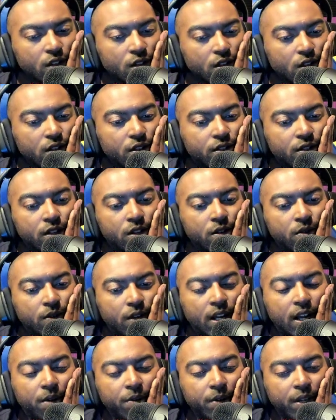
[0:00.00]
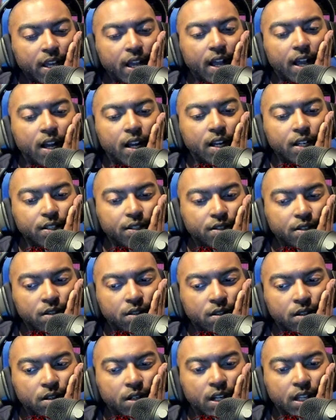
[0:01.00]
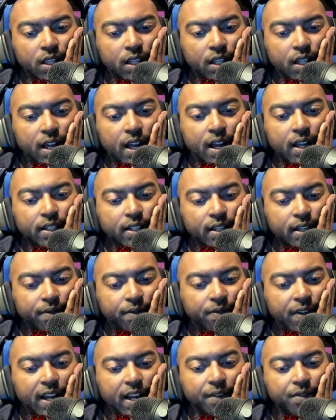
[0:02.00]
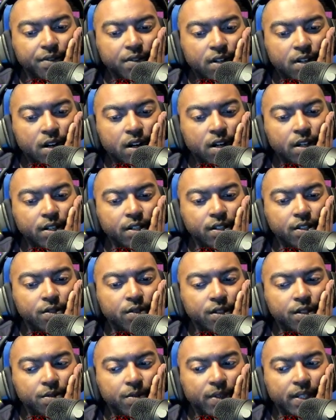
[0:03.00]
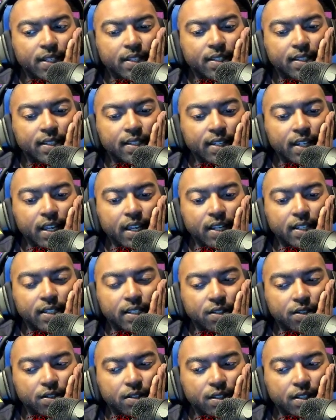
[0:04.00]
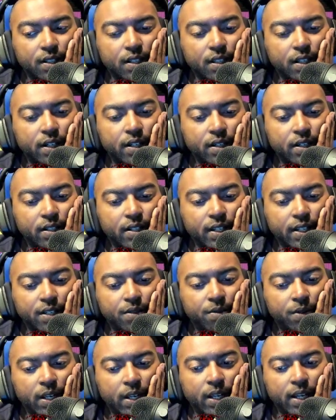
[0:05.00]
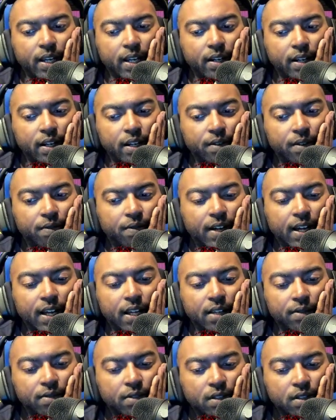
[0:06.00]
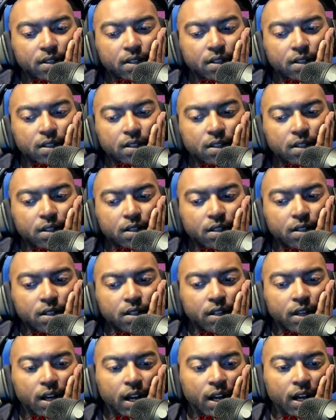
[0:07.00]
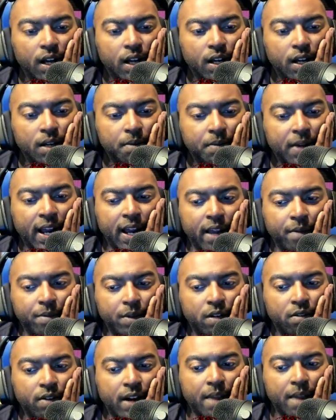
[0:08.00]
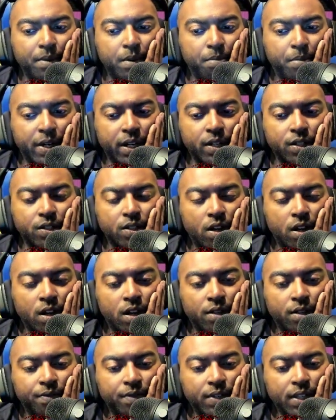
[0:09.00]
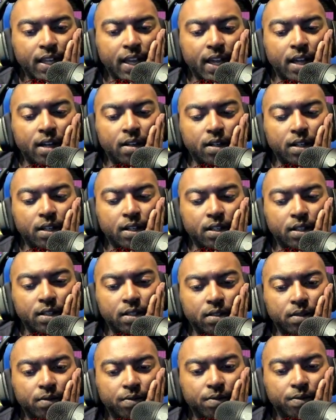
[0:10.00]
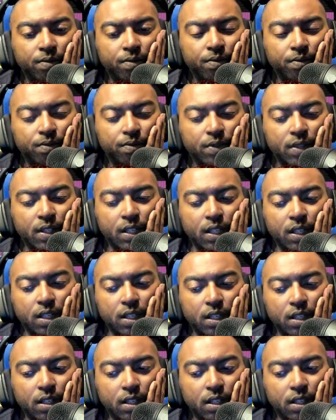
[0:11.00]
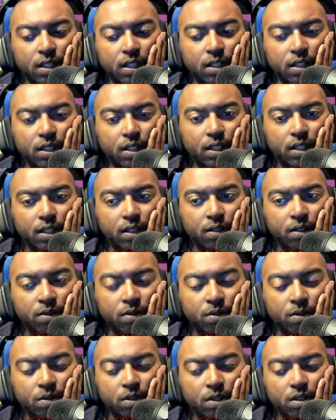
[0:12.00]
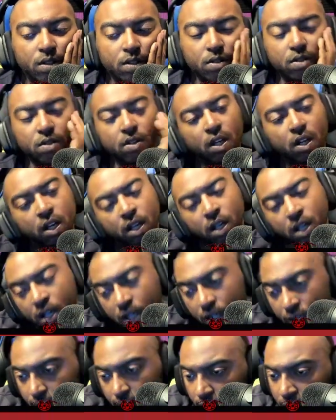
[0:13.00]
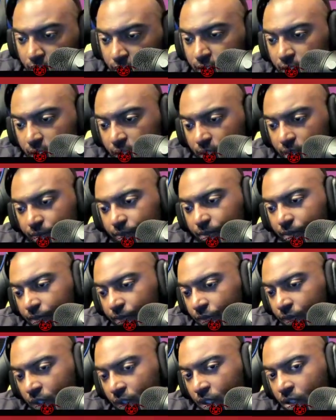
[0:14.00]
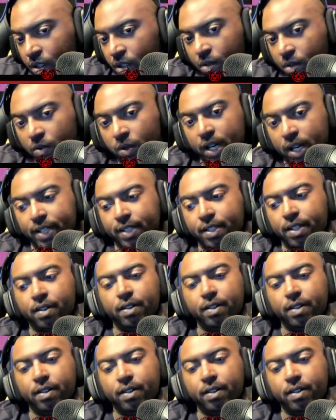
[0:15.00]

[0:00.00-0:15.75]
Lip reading: So we got Han Solo unlocked at 5 stars. He's on his way to 6. As you can see here, he's at 28 out of 85. I have been grabbing Bear's Offie out of the guild currency when I see her